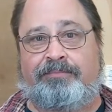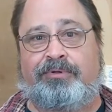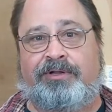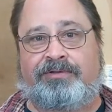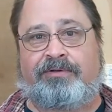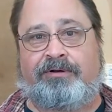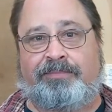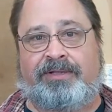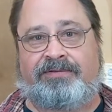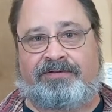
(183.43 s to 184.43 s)
but it's going to
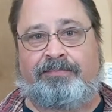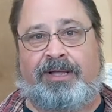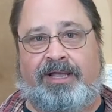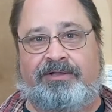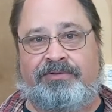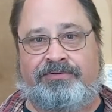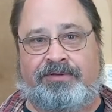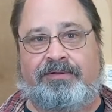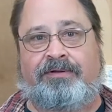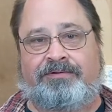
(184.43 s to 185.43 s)
be a
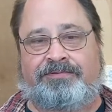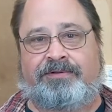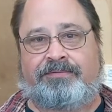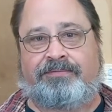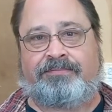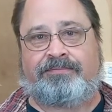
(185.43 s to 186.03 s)
semi-acoustic also.